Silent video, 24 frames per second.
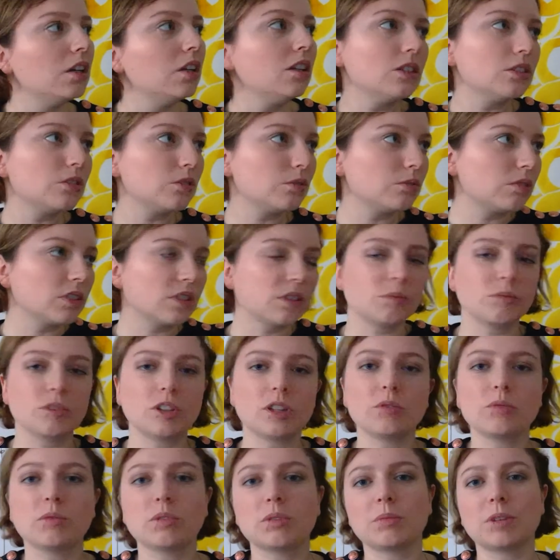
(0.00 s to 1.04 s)
soon as I'm
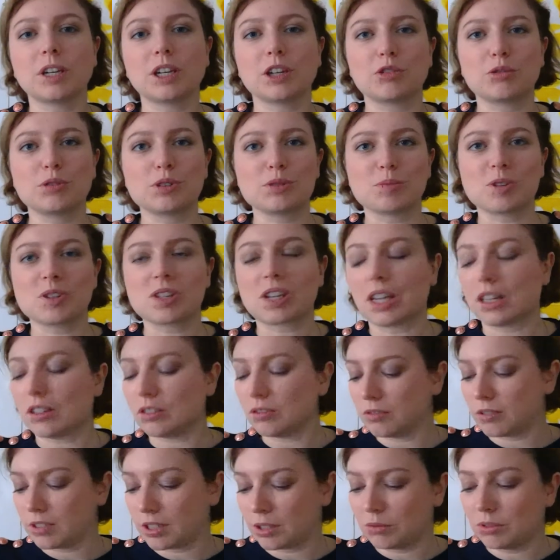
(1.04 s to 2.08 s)
done with my Christmas
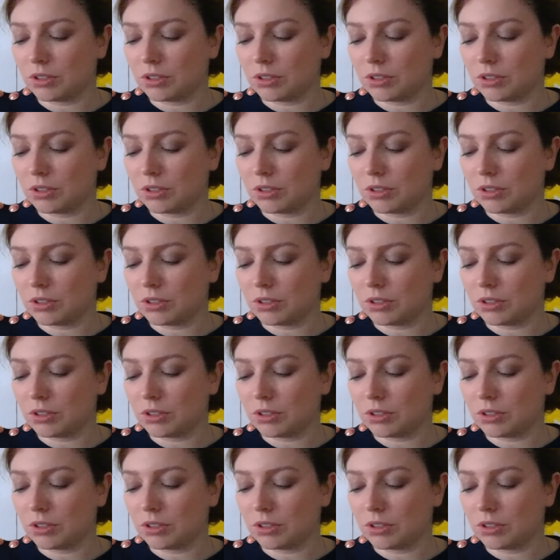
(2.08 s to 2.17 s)
candles, I